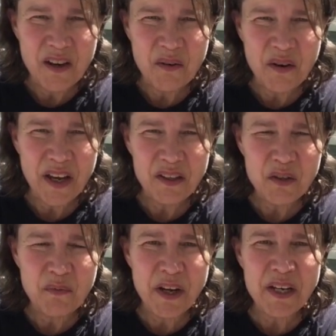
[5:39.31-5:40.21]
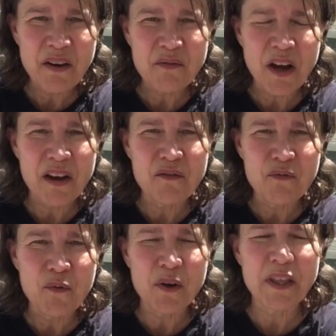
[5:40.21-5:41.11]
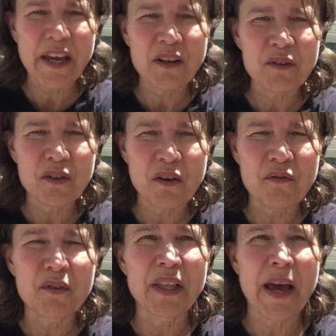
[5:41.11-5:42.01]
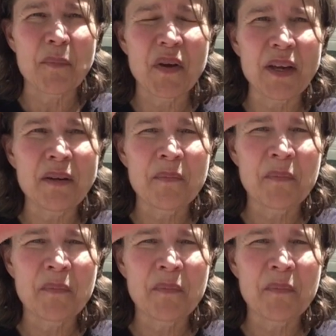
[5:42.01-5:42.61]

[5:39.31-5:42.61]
Okay, so right now I've got 4 layers overlapping.